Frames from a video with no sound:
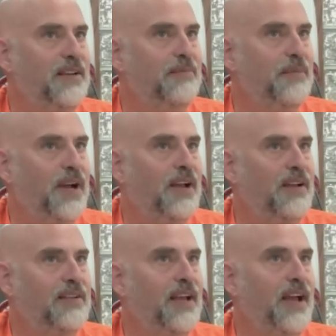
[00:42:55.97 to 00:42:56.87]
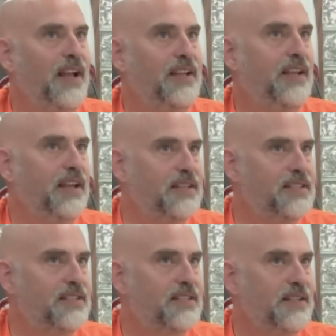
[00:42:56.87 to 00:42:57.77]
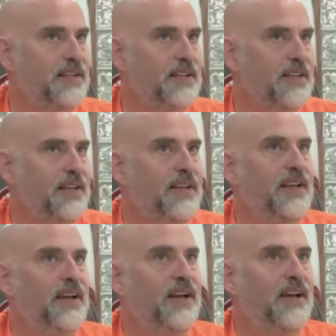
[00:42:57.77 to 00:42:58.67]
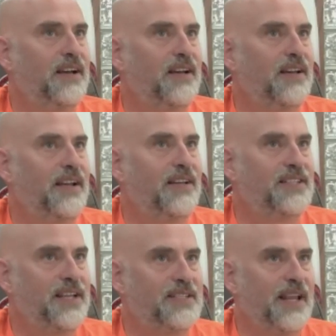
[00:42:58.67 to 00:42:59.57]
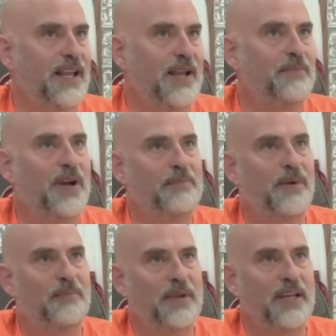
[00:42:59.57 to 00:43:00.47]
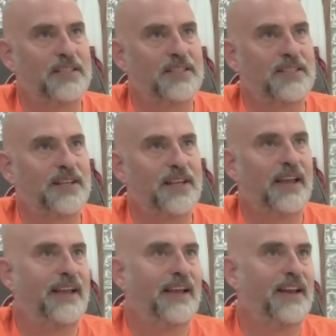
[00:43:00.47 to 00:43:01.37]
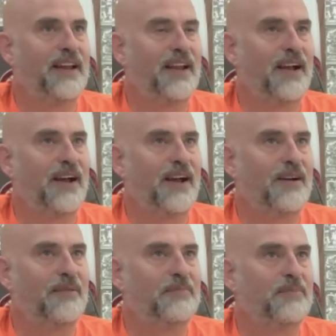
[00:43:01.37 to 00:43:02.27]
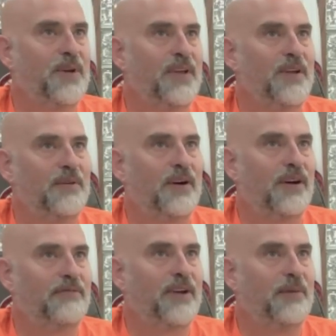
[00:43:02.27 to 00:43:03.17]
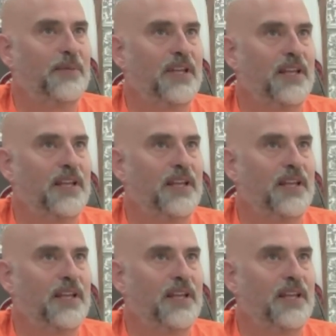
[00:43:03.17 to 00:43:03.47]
my dad is, and say his name, my mom is, and our family